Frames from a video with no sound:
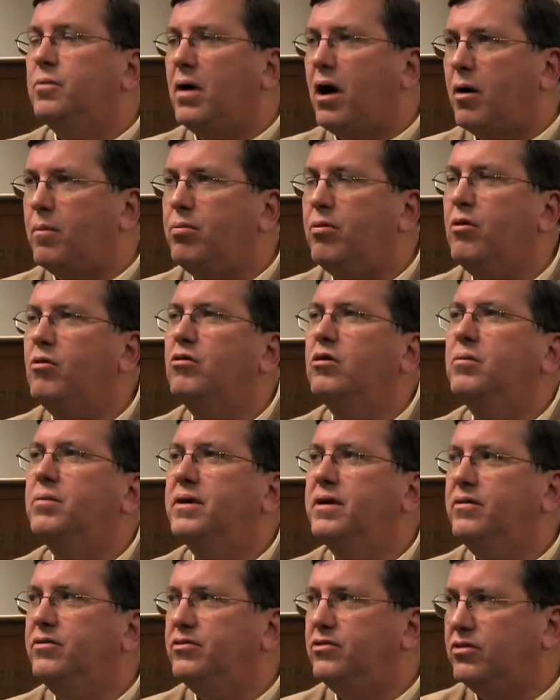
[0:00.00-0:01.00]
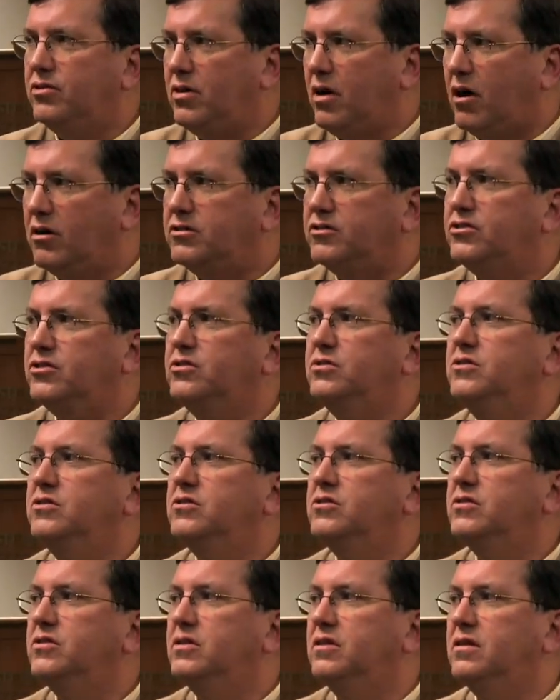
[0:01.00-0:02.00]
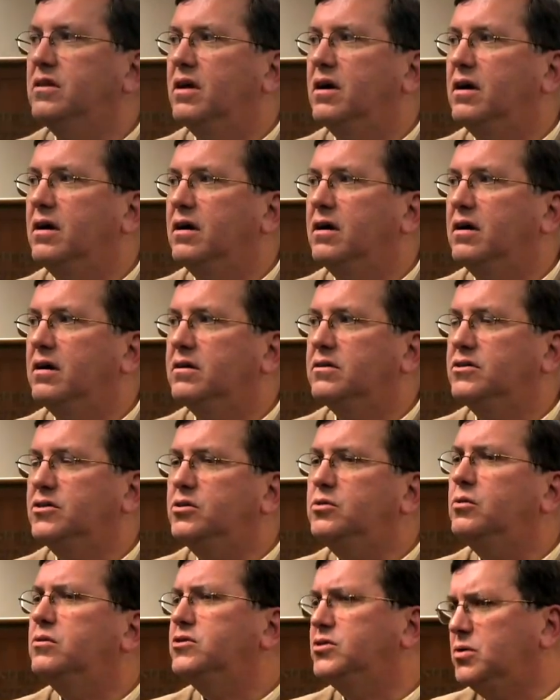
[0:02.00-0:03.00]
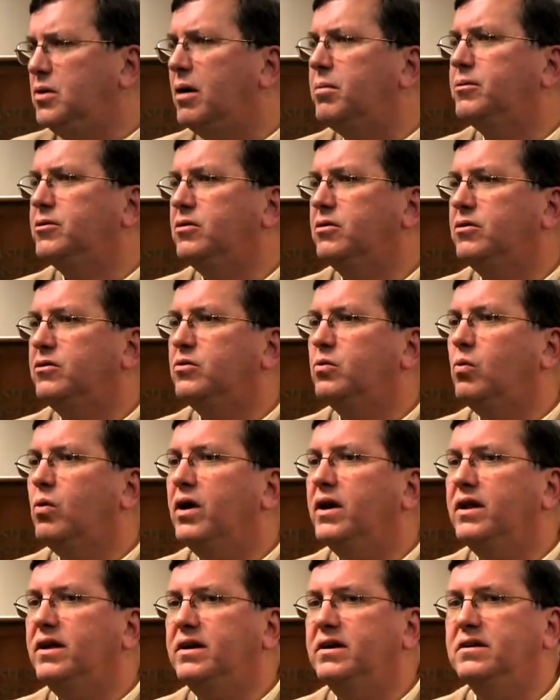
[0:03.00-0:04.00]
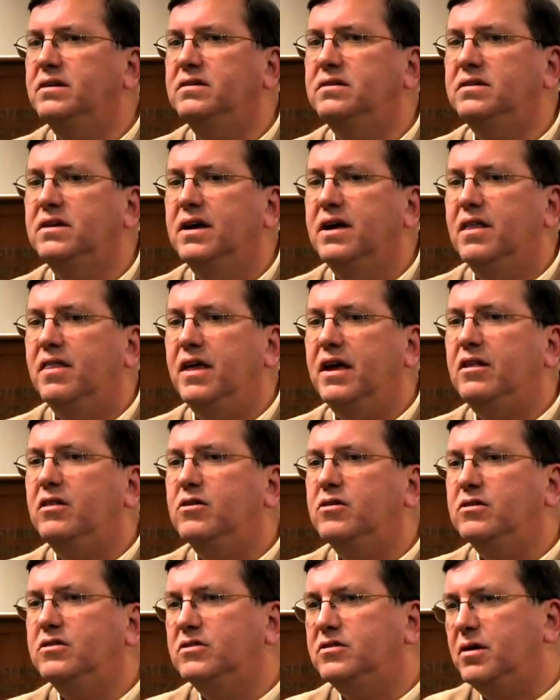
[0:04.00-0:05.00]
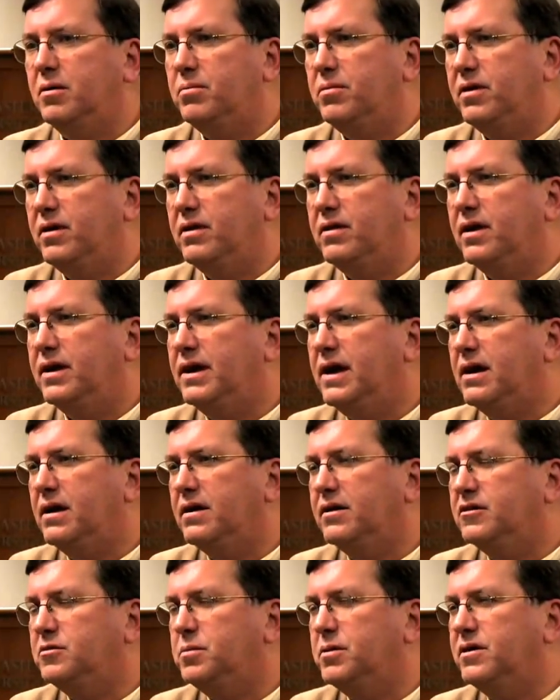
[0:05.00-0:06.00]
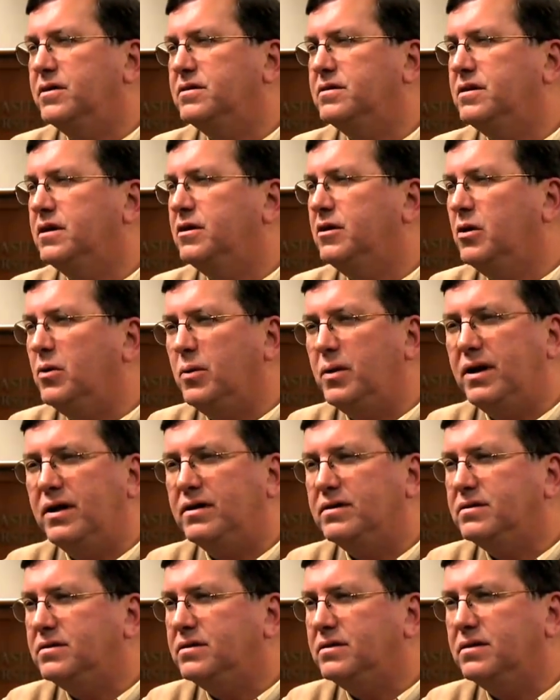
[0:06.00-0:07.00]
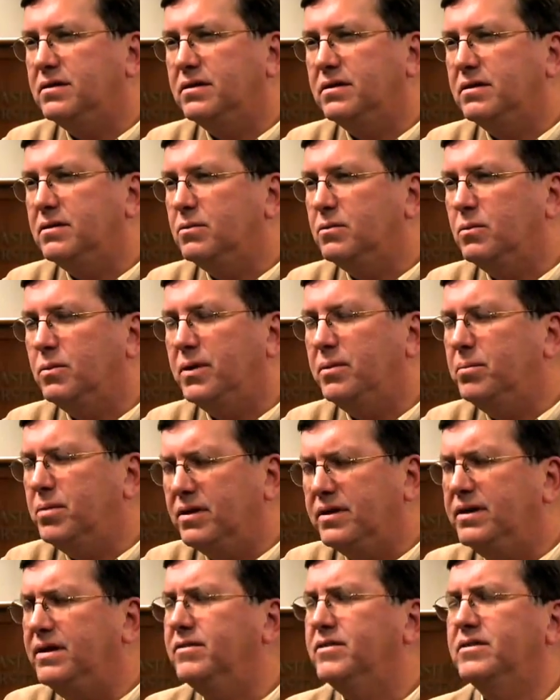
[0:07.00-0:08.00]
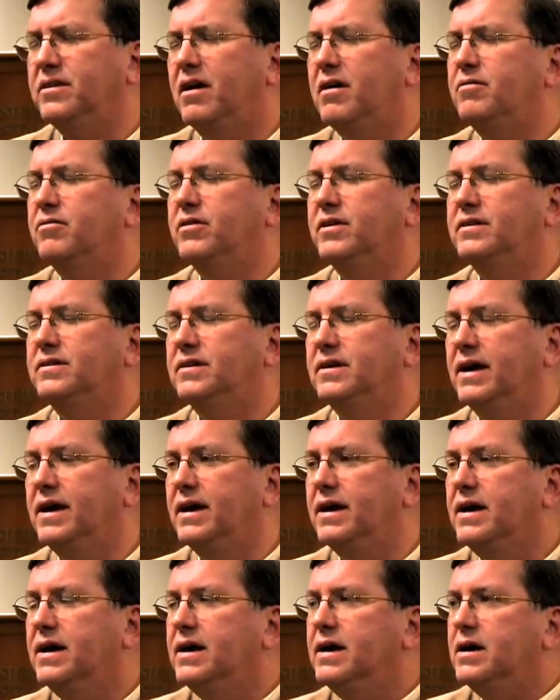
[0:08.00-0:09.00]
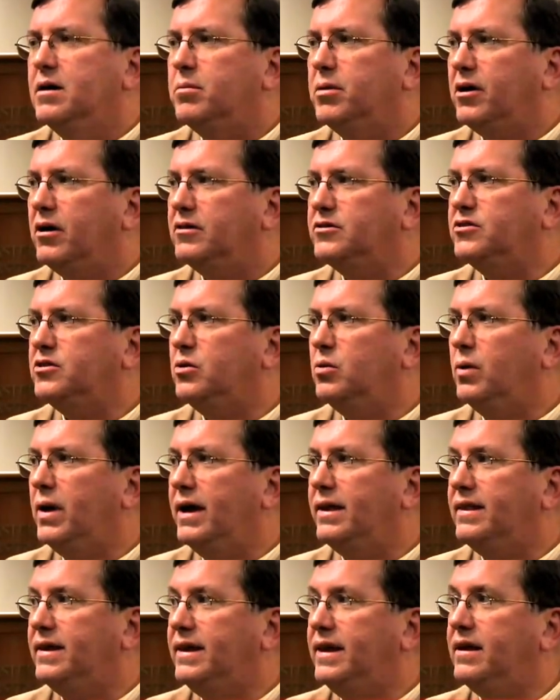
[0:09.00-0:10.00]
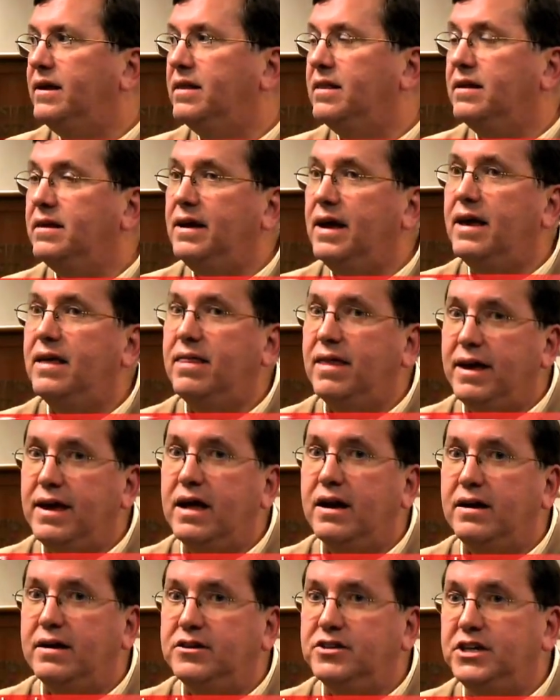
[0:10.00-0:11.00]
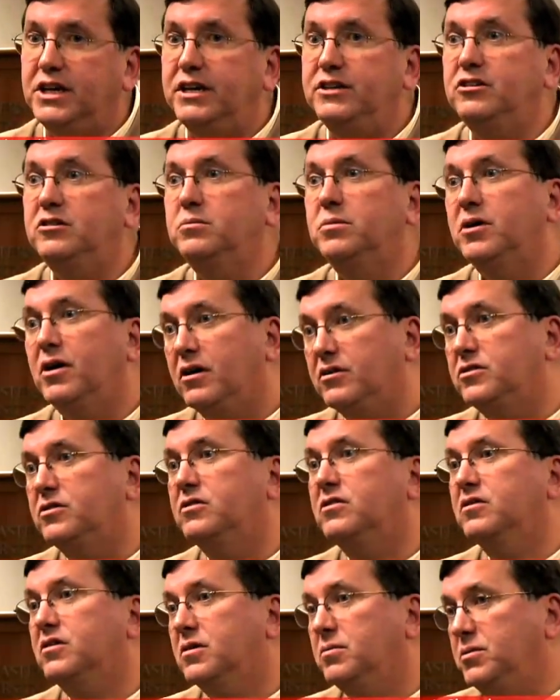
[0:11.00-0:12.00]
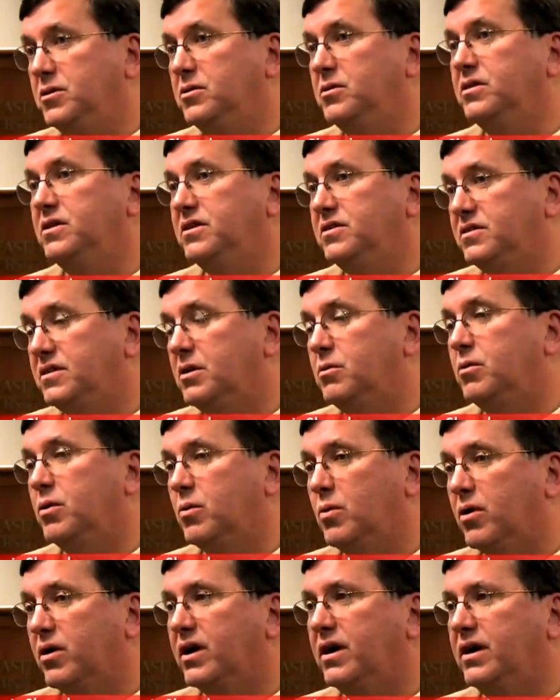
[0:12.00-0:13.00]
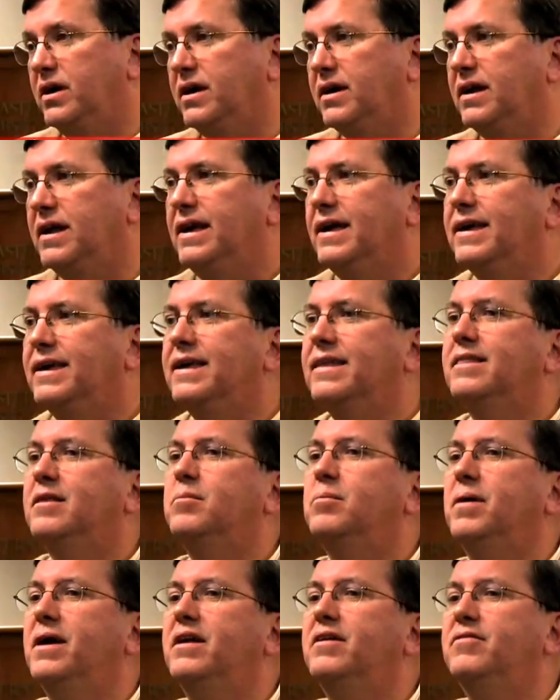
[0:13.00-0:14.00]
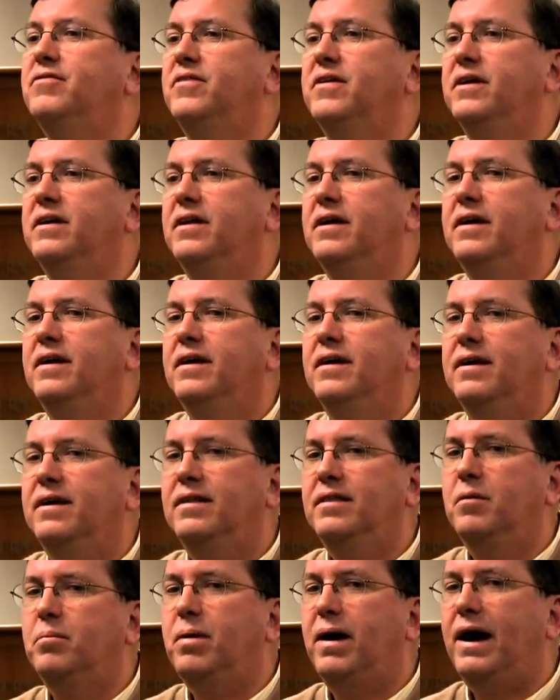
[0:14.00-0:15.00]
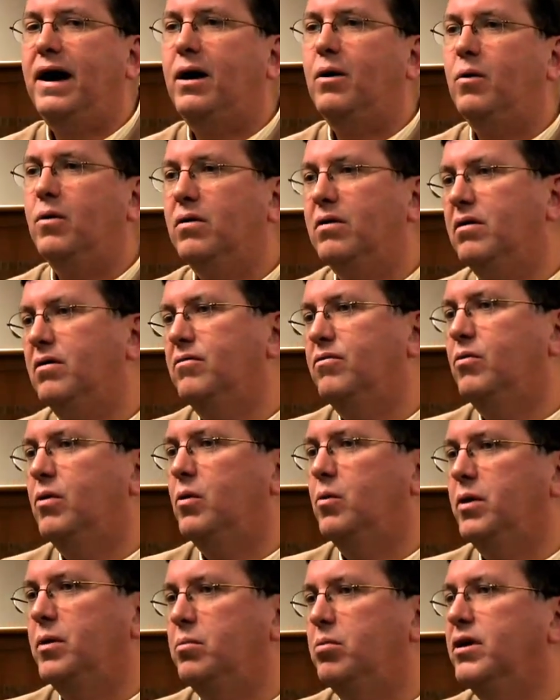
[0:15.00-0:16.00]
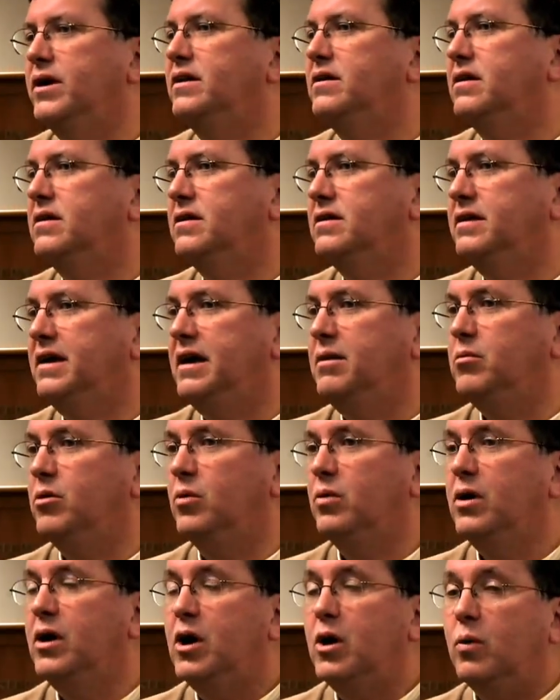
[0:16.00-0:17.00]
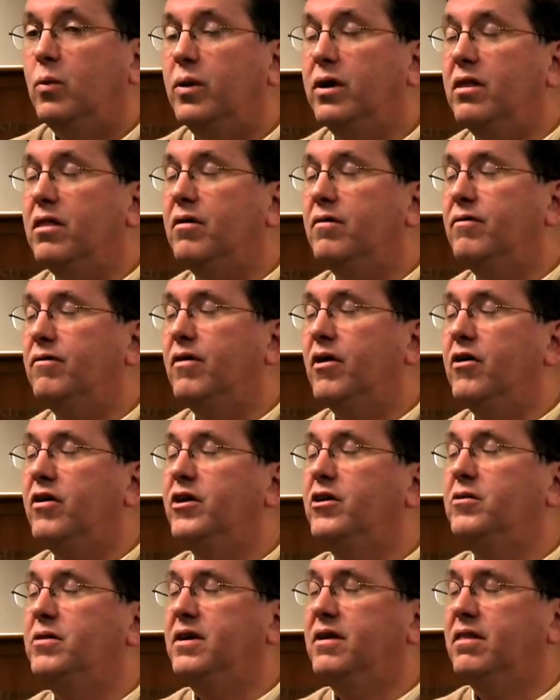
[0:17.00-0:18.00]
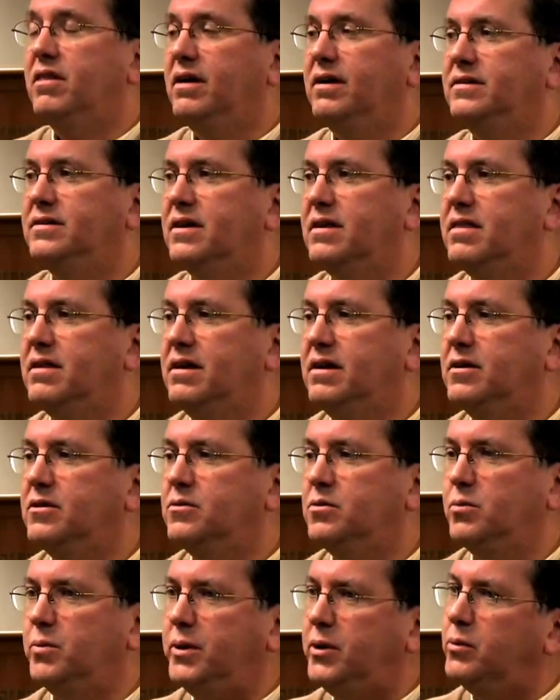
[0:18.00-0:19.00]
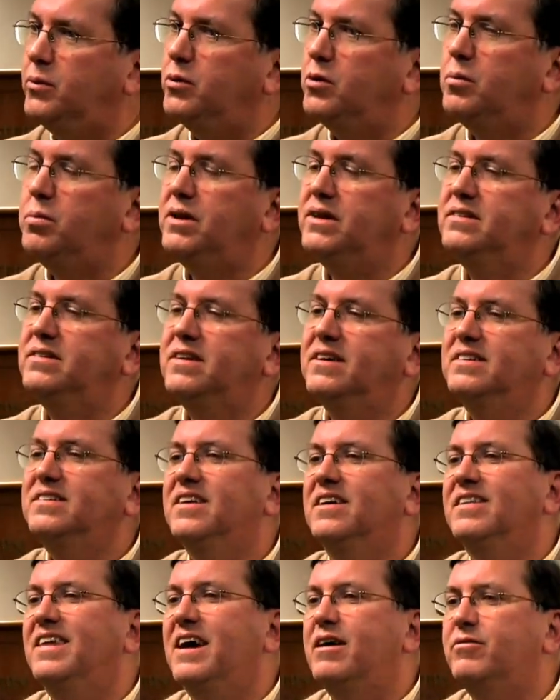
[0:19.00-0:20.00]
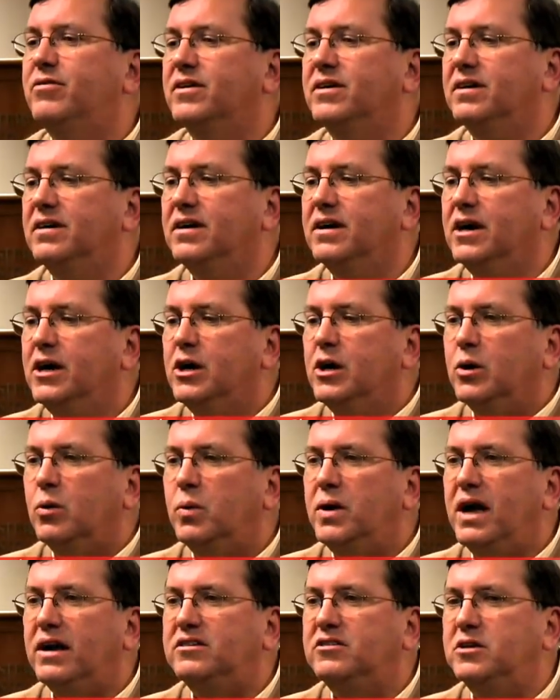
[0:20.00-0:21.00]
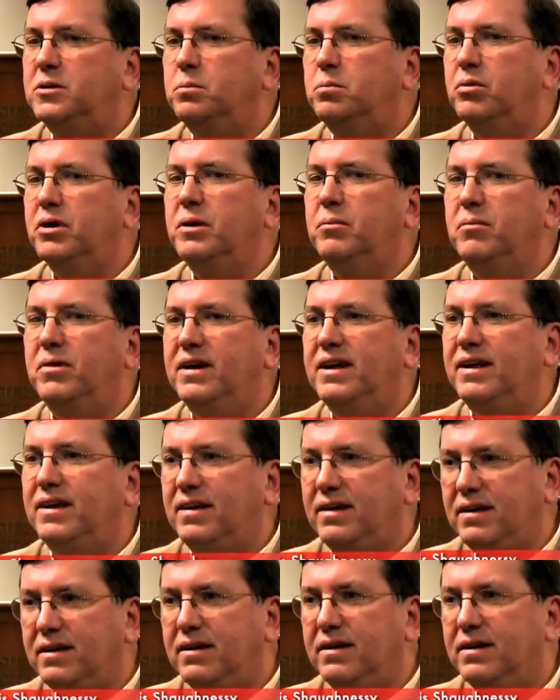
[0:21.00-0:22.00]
Our program gives our students two opportunities. One is they learn something, they get an experience that no one else we believe is offering today. But also at the end of the day, they get an education, but also the communities that we're working in get the benefit and the power of what we bring to the table. One of the very unique things I think is when we go into a place like South Africa, we actually bring money.